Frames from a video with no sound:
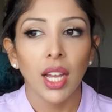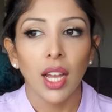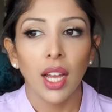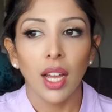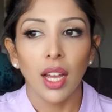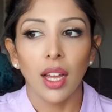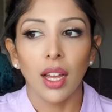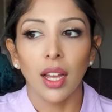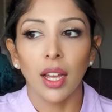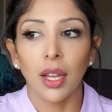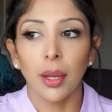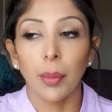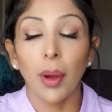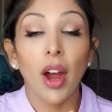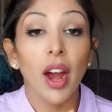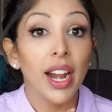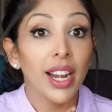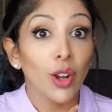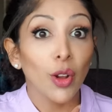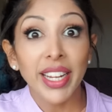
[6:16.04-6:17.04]

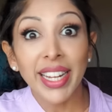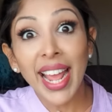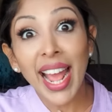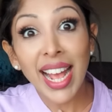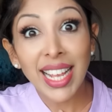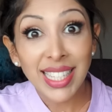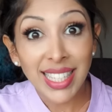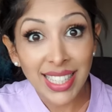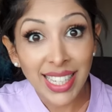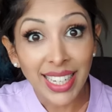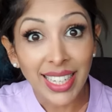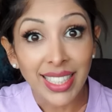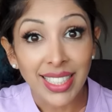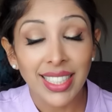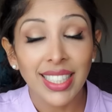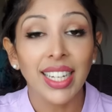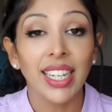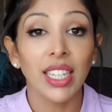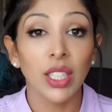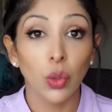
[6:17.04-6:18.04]
hyaluronic acid
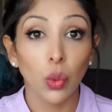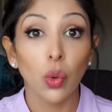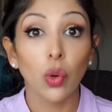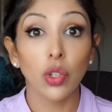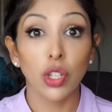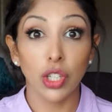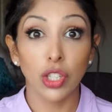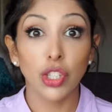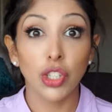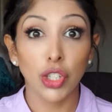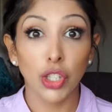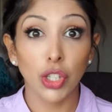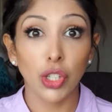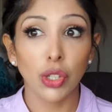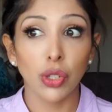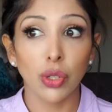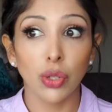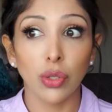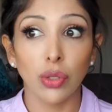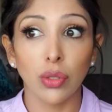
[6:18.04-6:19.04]
in order
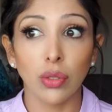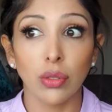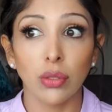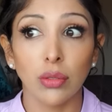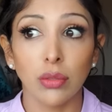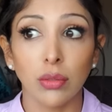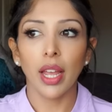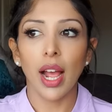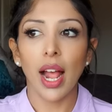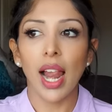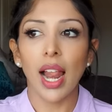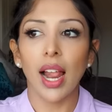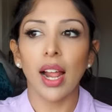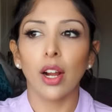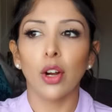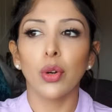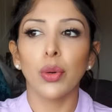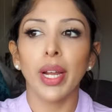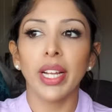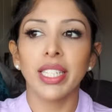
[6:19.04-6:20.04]
to
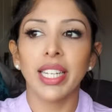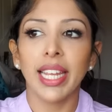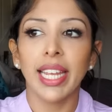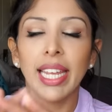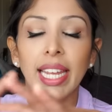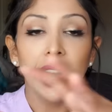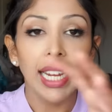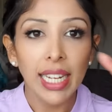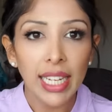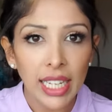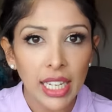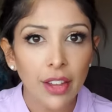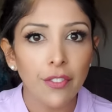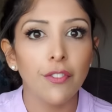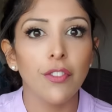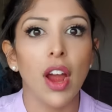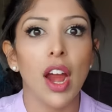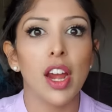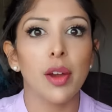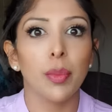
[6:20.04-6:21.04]
create a healing
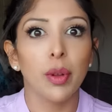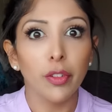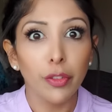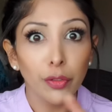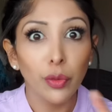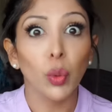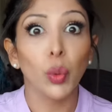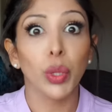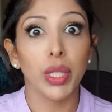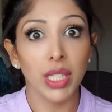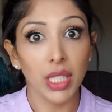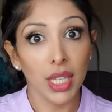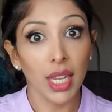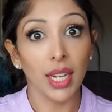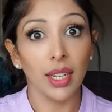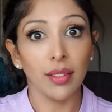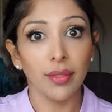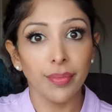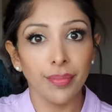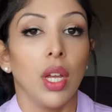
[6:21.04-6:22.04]
environment for the
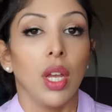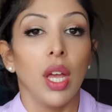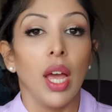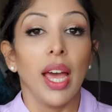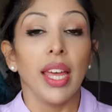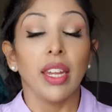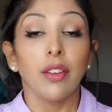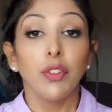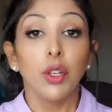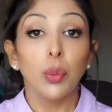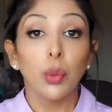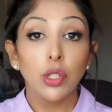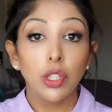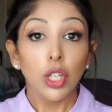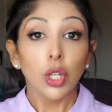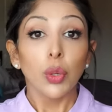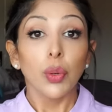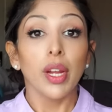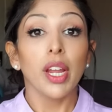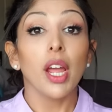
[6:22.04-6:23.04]
skin. And if you want to
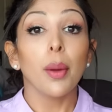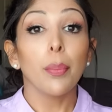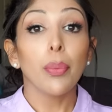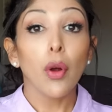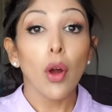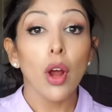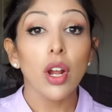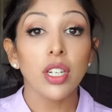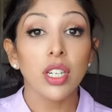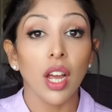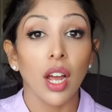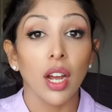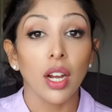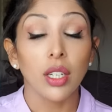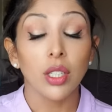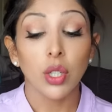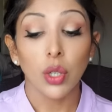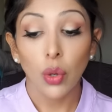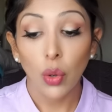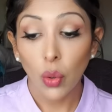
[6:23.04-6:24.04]
create a
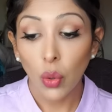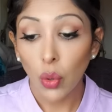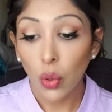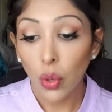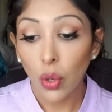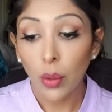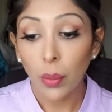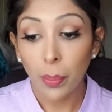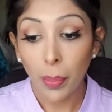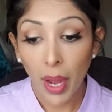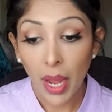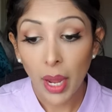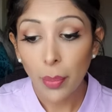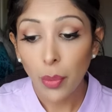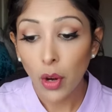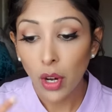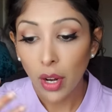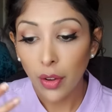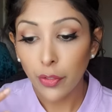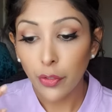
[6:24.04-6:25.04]
product or buy a
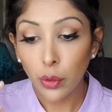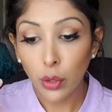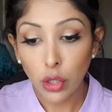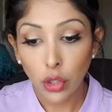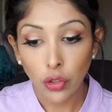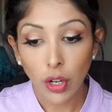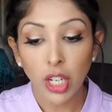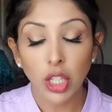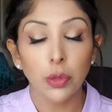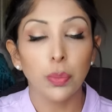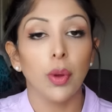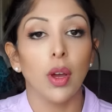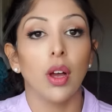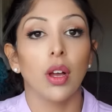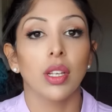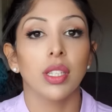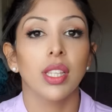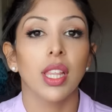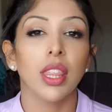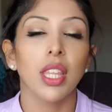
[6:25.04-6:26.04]
product for stretch
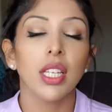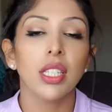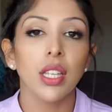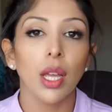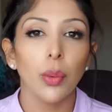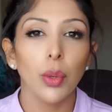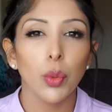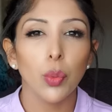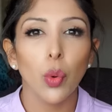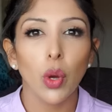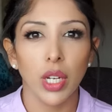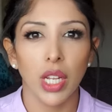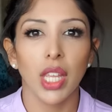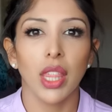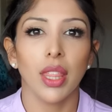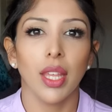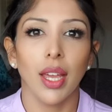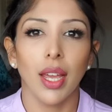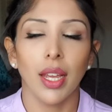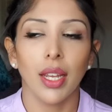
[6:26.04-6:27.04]
marks, the things I would want in
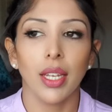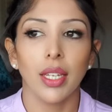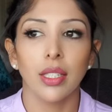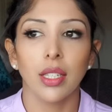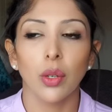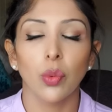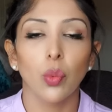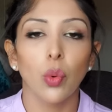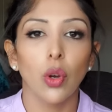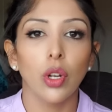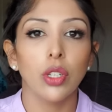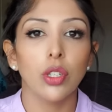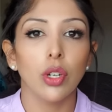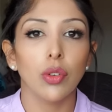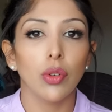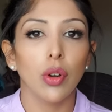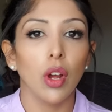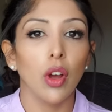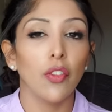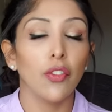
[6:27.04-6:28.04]
there is I'd want
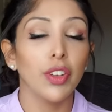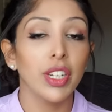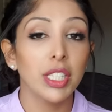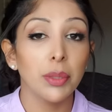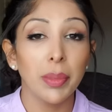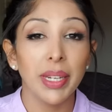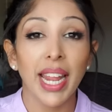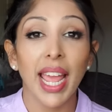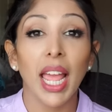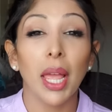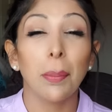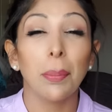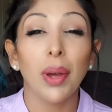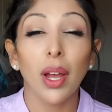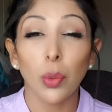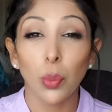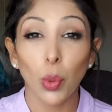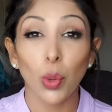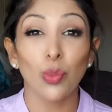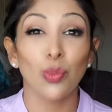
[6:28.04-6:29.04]
vitamin A, but
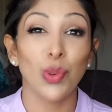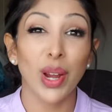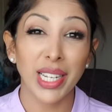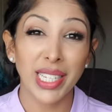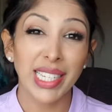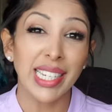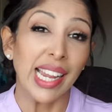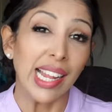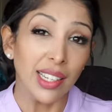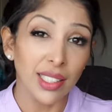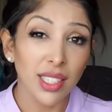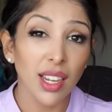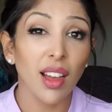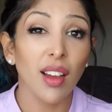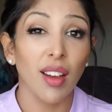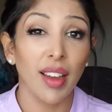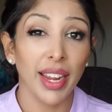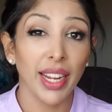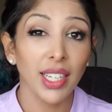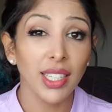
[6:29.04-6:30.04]
I'd want
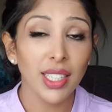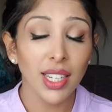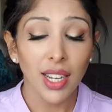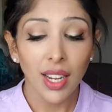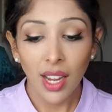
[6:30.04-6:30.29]
retinaldehyde.